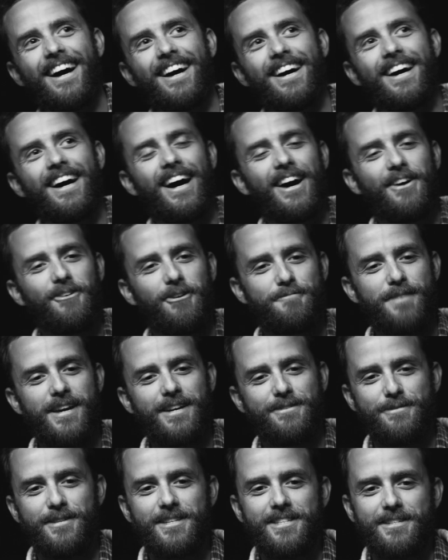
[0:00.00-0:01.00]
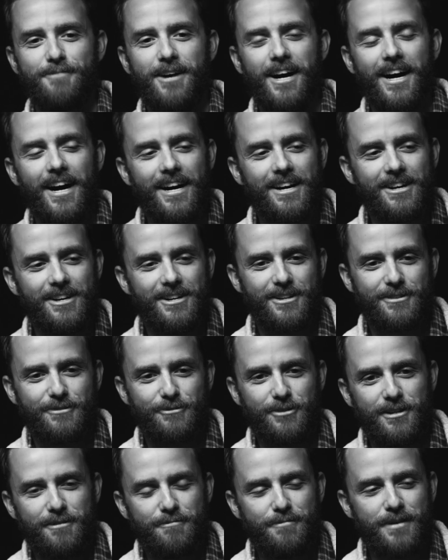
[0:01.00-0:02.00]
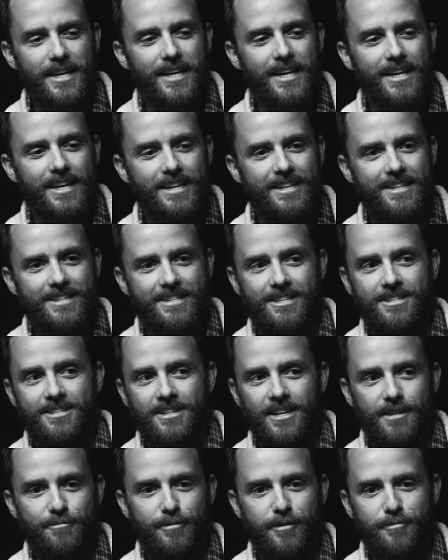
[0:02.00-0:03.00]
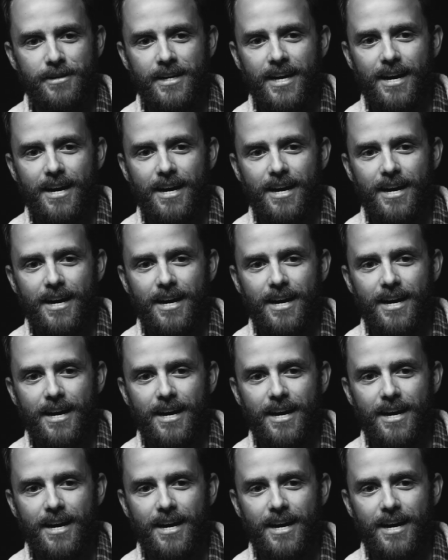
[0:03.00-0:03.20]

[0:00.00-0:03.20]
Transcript: What makes me smile would be to see other people